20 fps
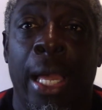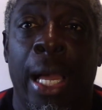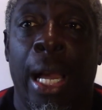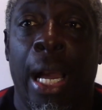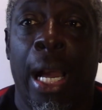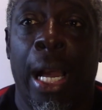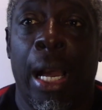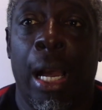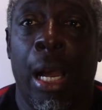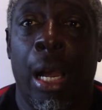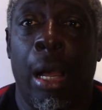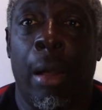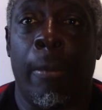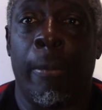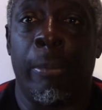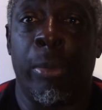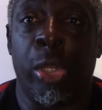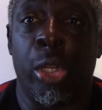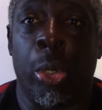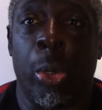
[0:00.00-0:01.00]

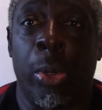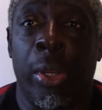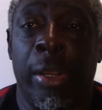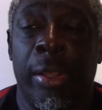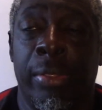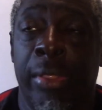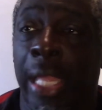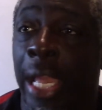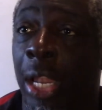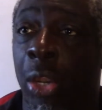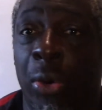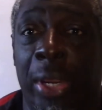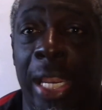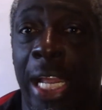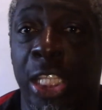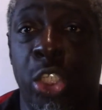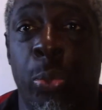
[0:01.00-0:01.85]
They're looking at